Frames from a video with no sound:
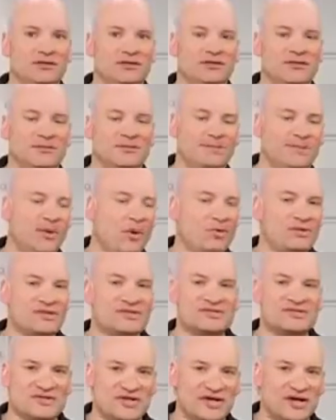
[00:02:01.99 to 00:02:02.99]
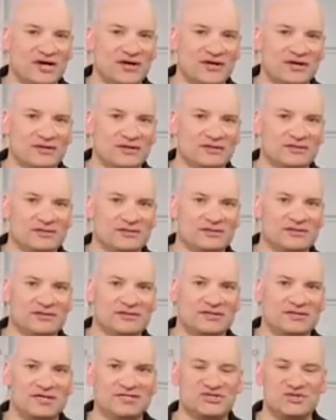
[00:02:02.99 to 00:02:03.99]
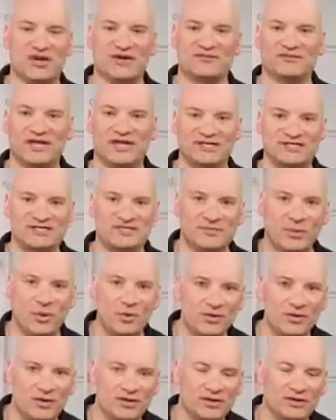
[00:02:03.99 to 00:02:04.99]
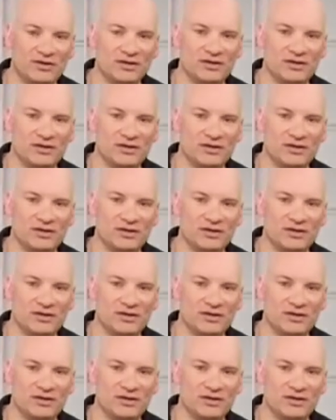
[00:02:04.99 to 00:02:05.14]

The bonus there is you have less smoke,